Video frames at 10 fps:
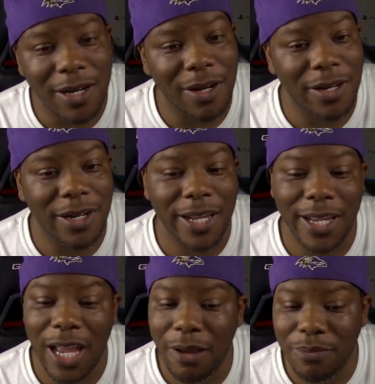And they
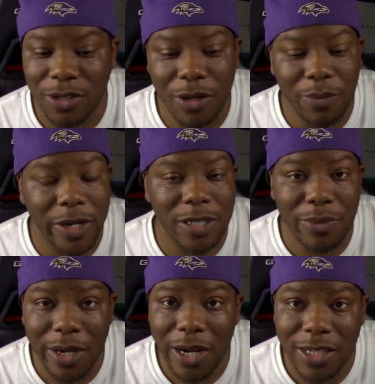gave him so much
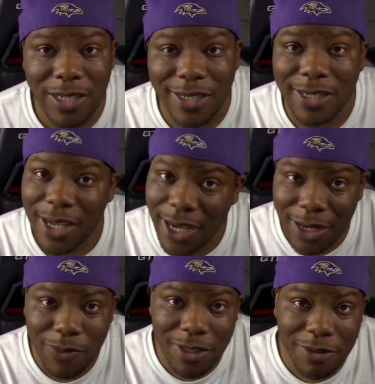money to
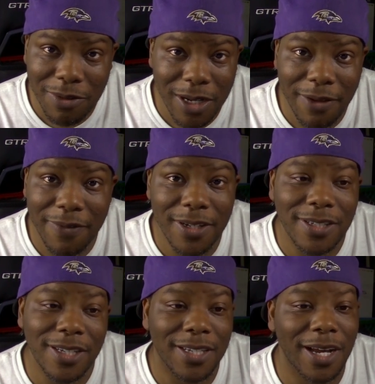sign with the
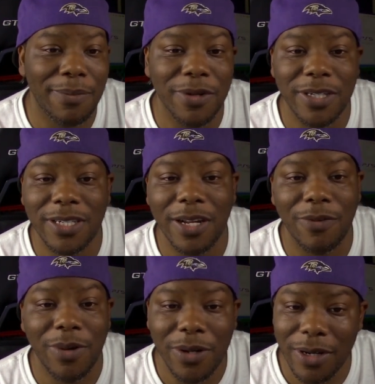Ravens. That's how much they
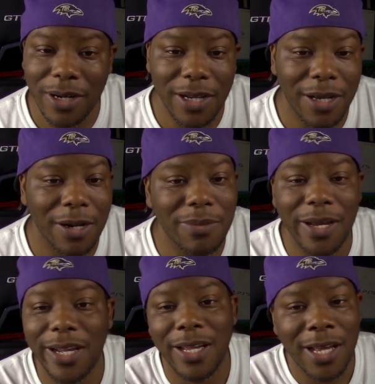wanted him. I'm
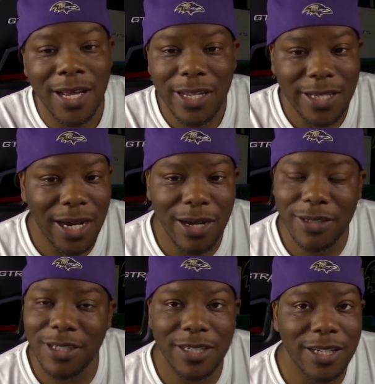like, y'all
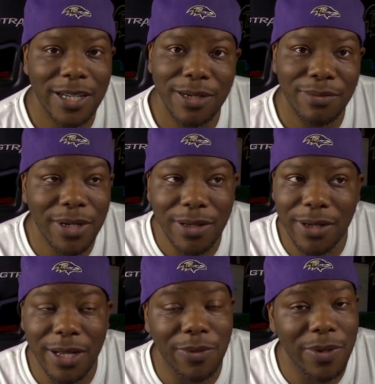just let them know,
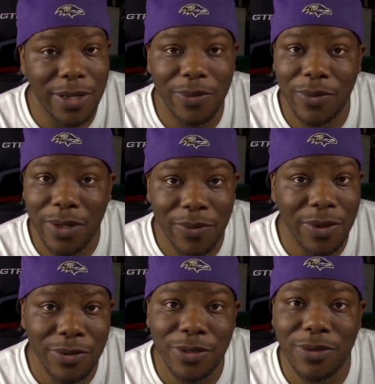hey, we we
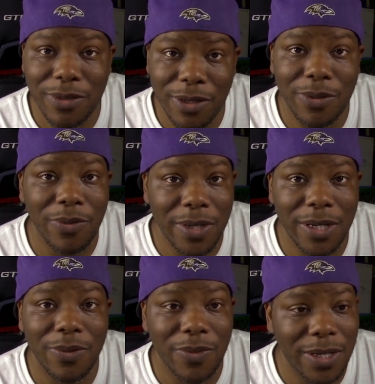want you, dude. We
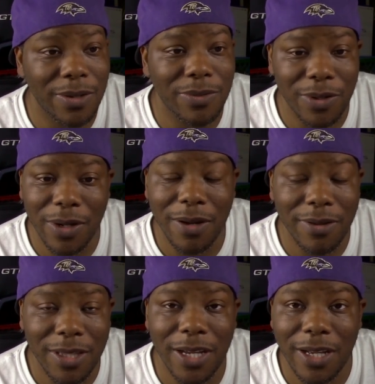we gonna do
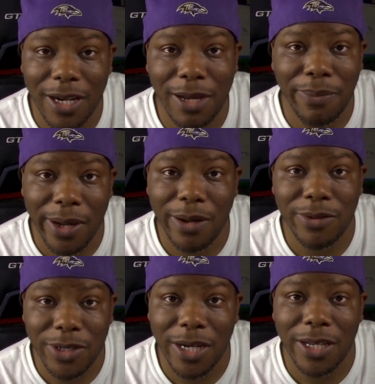everything in our power to
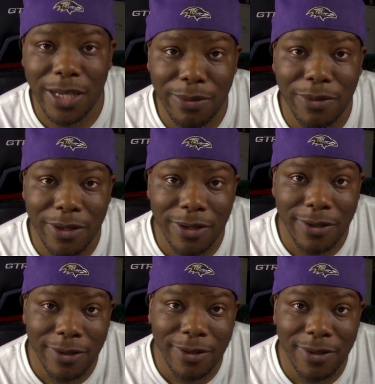try to keep you